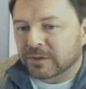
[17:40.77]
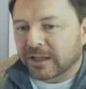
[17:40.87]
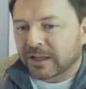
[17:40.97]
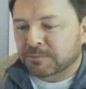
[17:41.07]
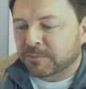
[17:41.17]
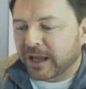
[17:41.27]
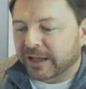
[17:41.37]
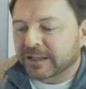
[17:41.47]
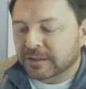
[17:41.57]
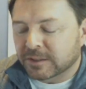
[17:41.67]
I
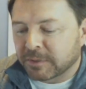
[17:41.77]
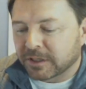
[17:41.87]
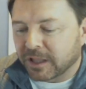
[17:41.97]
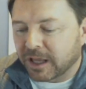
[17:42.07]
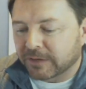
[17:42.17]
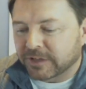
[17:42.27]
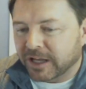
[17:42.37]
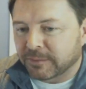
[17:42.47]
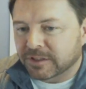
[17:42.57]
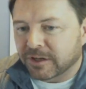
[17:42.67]
didn't spend a lot of
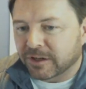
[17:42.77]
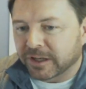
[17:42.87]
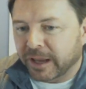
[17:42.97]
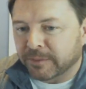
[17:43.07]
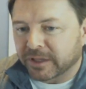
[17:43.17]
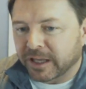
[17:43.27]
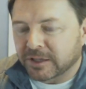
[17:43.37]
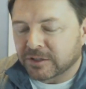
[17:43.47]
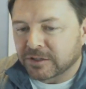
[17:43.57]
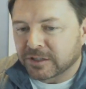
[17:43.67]
time installing
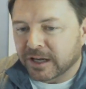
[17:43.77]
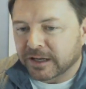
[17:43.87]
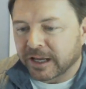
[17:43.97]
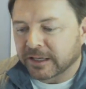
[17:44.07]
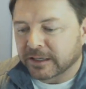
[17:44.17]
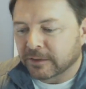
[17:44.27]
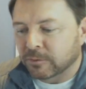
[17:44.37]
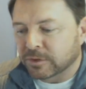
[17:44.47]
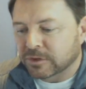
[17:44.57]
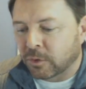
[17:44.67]
applications. I kind
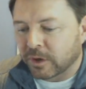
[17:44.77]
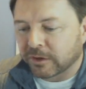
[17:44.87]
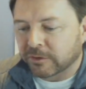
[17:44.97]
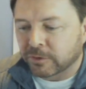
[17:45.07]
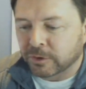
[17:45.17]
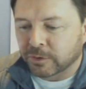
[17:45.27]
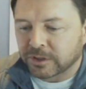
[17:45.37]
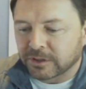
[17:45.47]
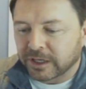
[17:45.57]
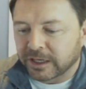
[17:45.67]
of was going through
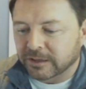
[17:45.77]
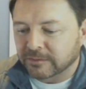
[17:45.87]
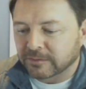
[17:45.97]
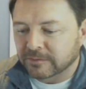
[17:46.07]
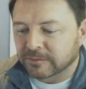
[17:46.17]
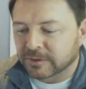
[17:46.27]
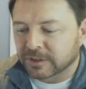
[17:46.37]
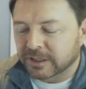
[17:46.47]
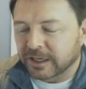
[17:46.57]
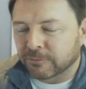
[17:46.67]
and
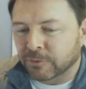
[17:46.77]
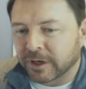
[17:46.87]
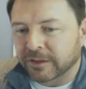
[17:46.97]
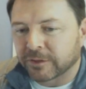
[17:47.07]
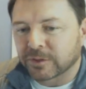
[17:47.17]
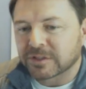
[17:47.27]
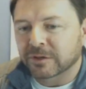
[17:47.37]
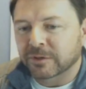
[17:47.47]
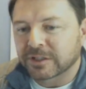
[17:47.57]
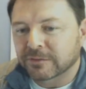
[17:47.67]
kind of running
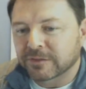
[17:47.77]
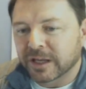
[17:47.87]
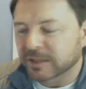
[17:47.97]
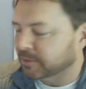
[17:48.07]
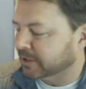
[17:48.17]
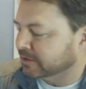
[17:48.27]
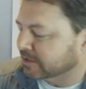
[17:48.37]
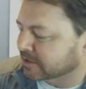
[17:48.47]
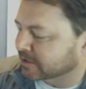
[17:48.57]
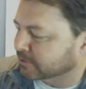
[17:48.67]
through a series of tests,
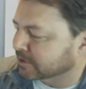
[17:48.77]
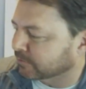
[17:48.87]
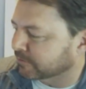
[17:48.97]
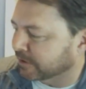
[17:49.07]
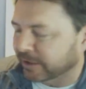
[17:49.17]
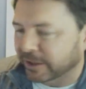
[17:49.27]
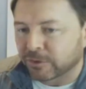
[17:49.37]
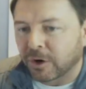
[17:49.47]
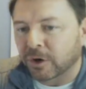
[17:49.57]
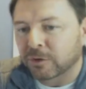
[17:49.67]
because this is on some very
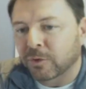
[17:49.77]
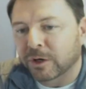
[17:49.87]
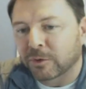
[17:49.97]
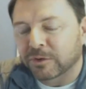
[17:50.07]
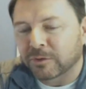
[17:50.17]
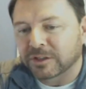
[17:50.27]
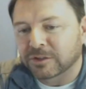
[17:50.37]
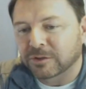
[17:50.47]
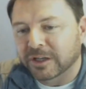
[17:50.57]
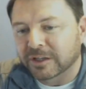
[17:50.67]
old hardware with only
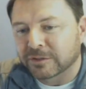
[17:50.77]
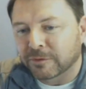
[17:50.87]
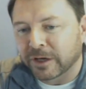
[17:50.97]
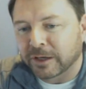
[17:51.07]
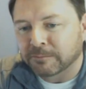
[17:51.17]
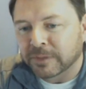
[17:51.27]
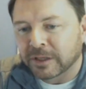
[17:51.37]
2 gigs of RAM.